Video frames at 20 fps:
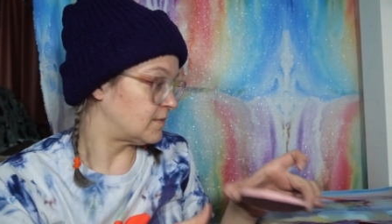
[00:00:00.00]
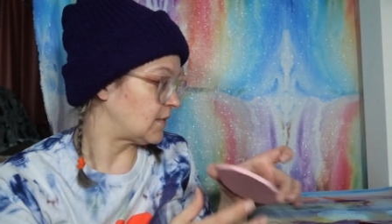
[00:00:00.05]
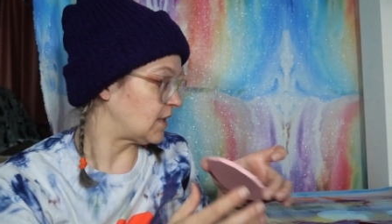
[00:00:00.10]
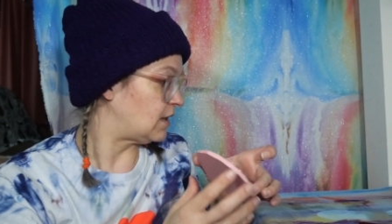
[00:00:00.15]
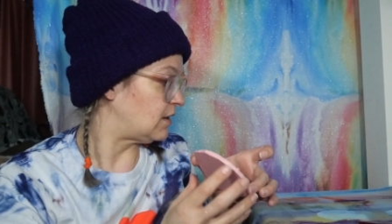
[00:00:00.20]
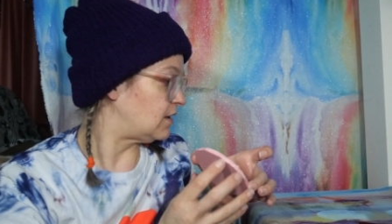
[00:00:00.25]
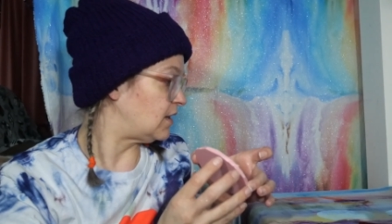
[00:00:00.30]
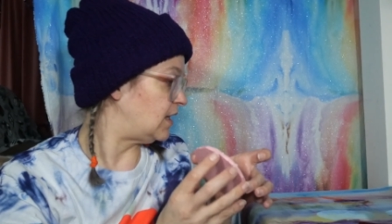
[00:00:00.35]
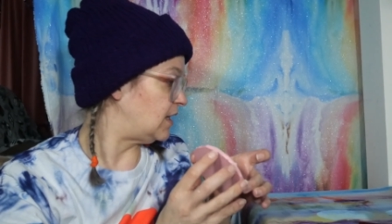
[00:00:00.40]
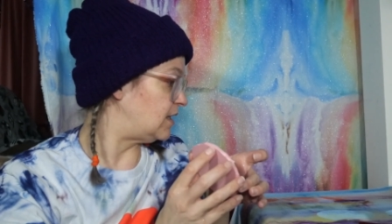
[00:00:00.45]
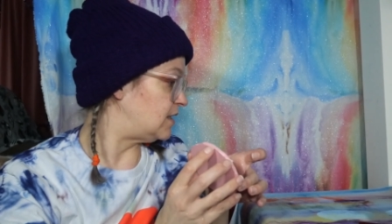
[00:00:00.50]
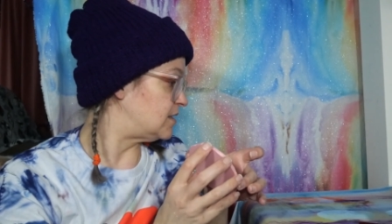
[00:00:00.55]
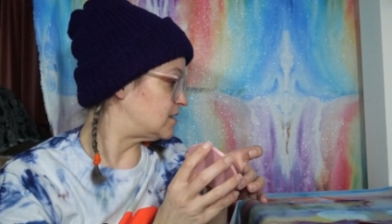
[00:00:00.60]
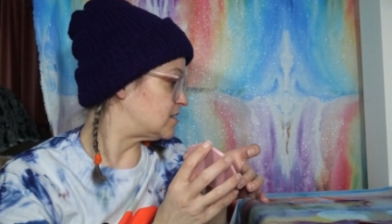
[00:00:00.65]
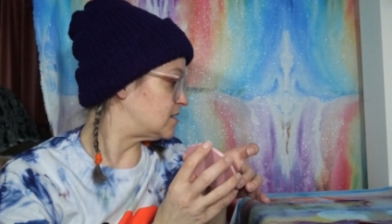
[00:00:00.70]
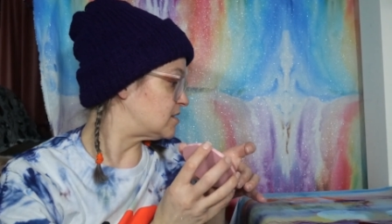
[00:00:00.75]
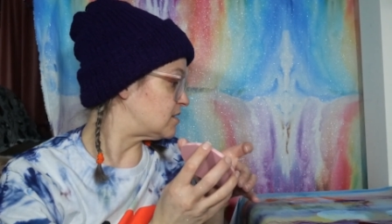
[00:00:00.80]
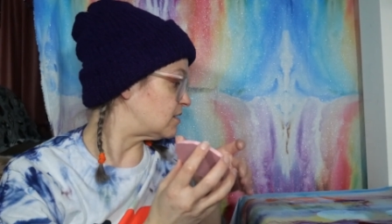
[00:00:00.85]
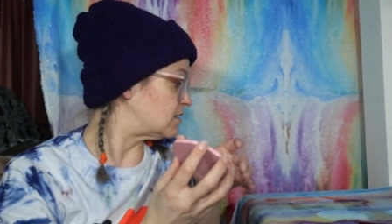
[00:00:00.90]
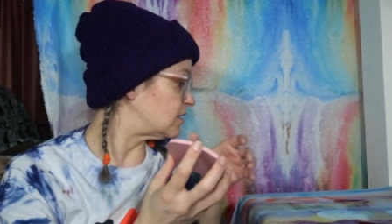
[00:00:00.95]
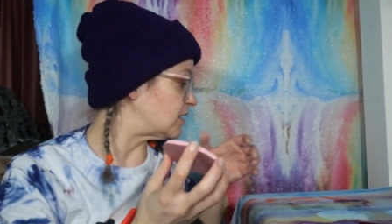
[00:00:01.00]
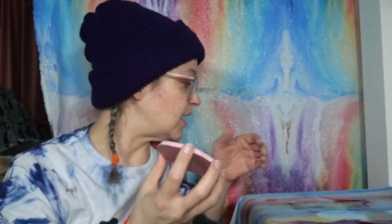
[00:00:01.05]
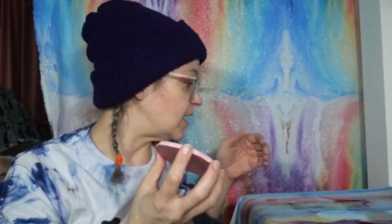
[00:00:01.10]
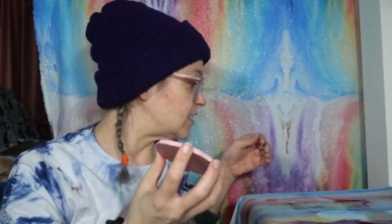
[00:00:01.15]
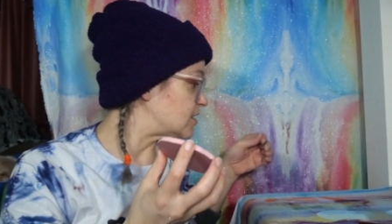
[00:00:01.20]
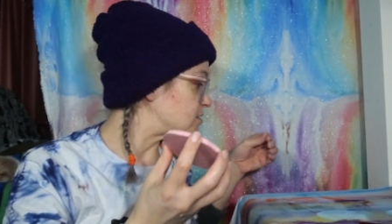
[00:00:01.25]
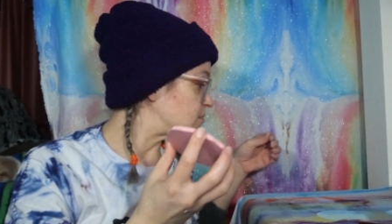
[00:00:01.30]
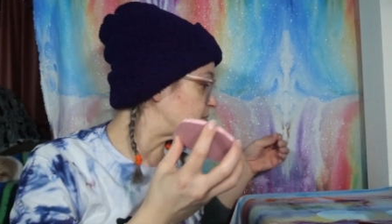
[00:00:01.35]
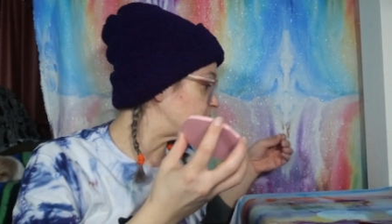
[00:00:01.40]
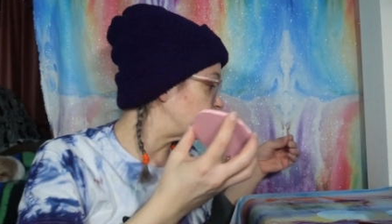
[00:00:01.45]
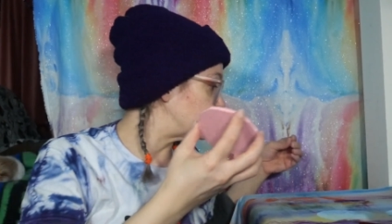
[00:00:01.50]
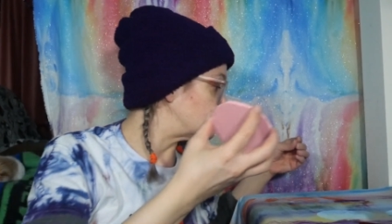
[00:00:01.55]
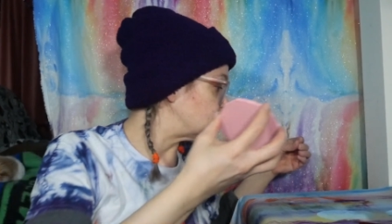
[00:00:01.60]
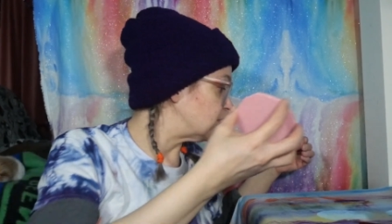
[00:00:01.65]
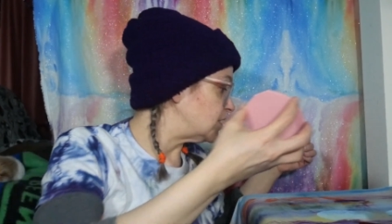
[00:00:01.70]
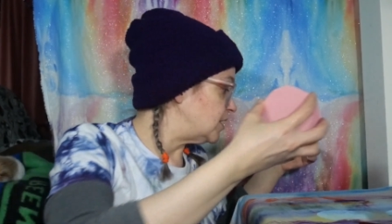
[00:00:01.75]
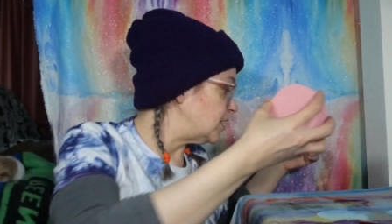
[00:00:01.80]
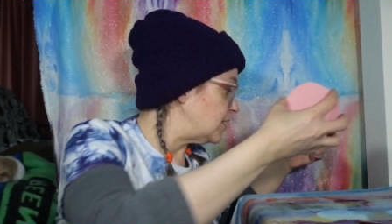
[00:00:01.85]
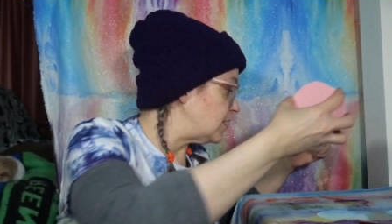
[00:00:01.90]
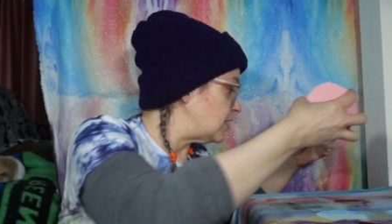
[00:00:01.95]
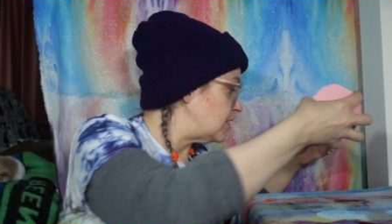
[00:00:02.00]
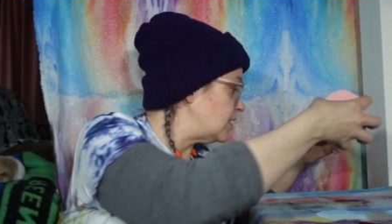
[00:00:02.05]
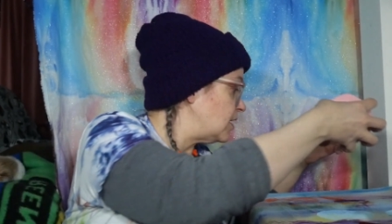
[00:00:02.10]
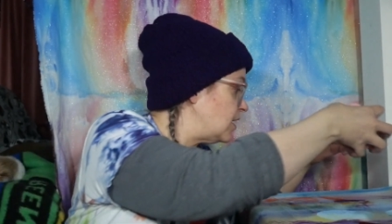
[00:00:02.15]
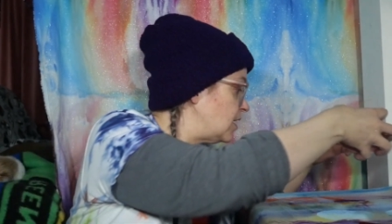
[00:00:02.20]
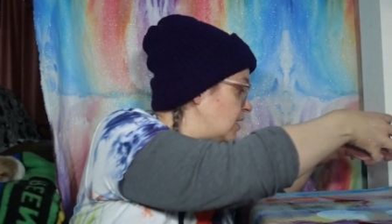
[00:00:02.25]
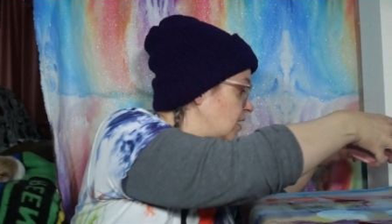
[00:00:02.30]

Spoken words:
Alright, this is our last one over here.